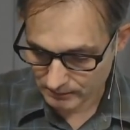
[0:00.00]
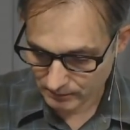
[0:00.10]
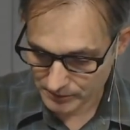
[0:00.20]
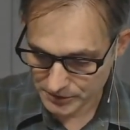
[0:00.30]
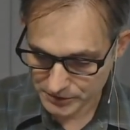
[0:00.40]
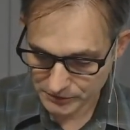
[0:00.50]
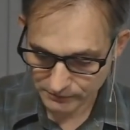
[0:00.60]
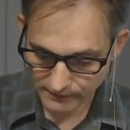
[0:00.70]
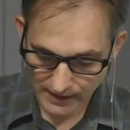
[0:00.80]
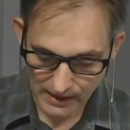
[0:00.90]
verses
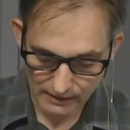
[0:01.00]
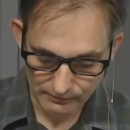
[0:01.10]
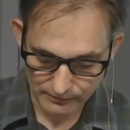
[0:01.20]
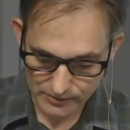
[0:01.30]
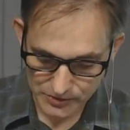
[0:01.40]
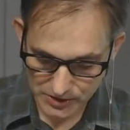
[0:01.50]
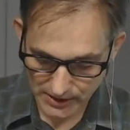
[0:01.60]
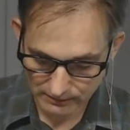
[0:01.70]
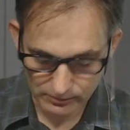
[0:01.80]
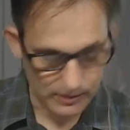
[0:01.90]
5 through
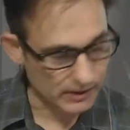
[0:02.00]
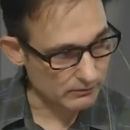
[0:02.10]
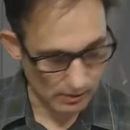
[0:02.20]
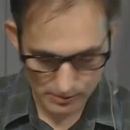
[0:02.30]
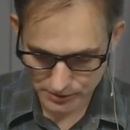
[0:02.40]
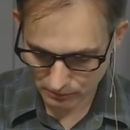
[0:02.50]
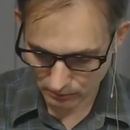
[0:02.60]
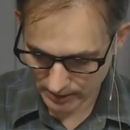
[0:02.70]
7, and verse 20.